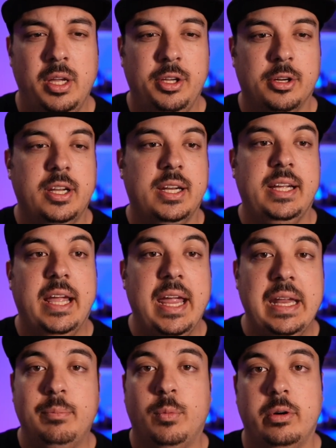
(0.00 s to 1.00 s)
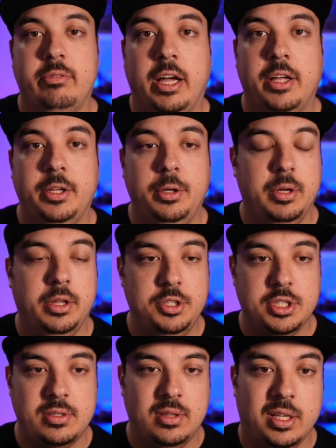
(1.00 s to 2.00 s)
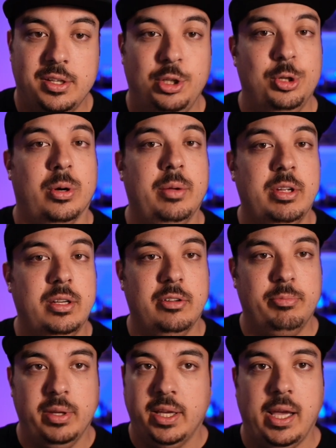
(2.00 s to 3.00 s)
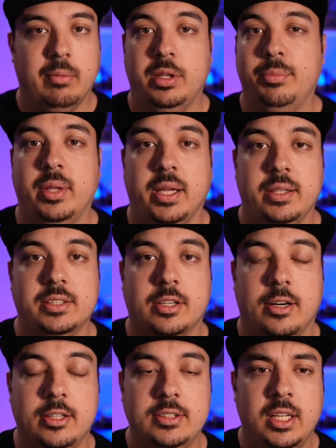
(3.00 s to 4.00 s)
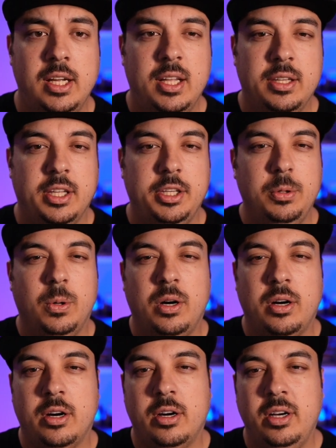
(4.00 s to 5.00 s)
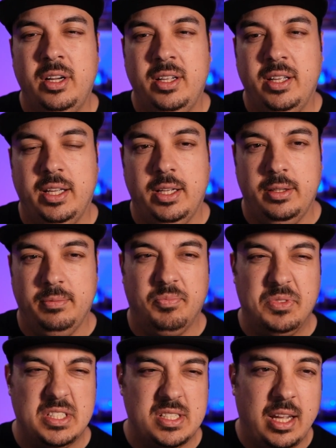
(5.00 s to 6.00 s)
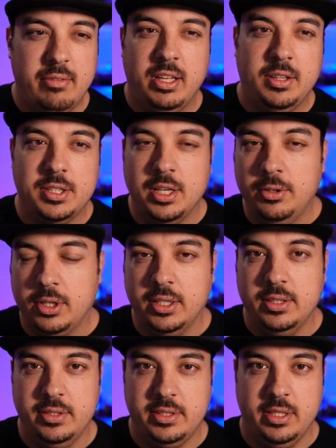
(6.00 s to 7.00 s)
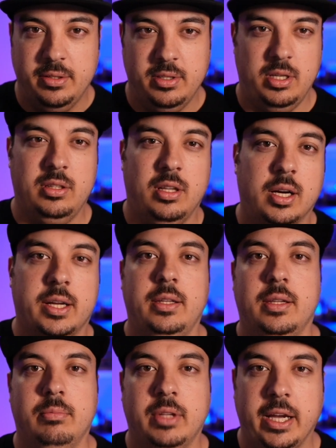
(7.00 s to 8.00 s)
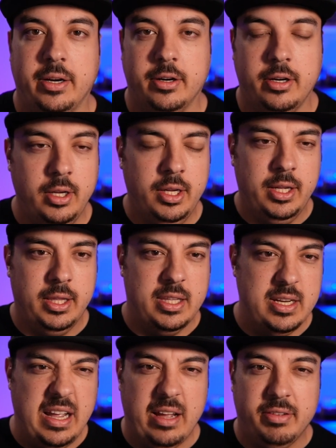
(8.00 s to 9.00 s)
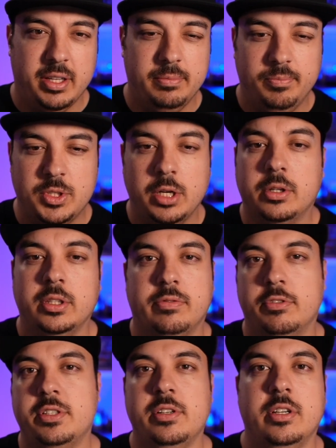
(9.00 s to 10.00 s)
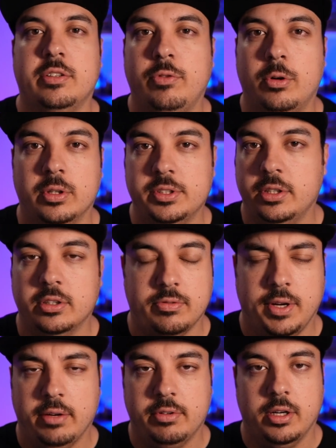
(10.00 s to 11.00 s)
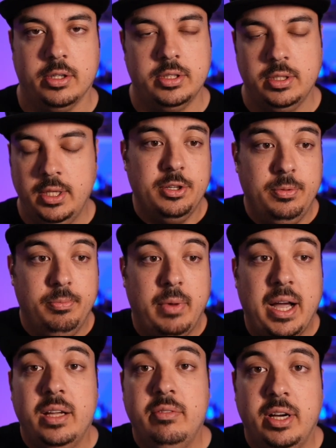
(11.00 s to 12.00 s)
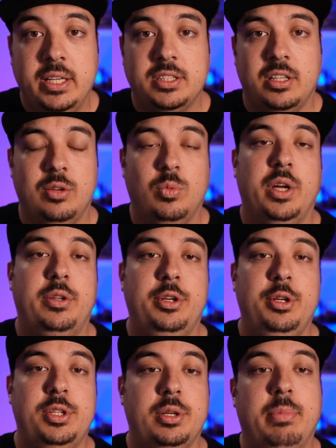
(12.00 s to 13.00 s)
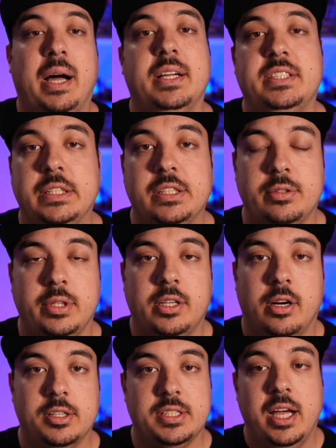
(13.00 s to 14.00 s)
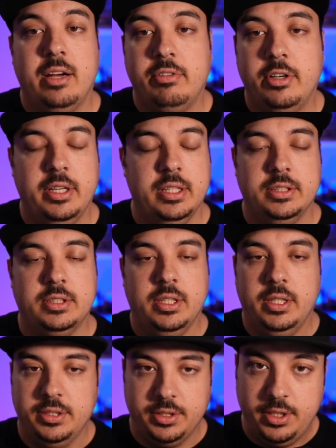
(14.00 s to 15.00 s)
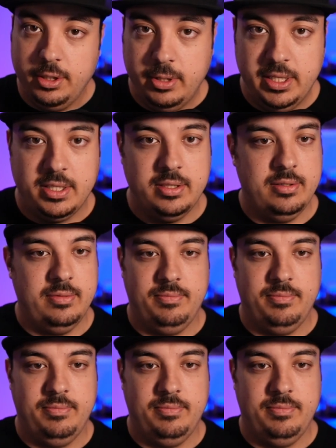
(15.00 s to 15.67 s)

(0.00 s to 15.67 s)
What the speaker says: You're going to gain more value in just the enjoyment of being able to play these cards than you are in saving the tokens and unlocking them later and then having tokens for Series 4 and Series 5 cards. So my advice on whether you should buy Series 3 cards ever is do it.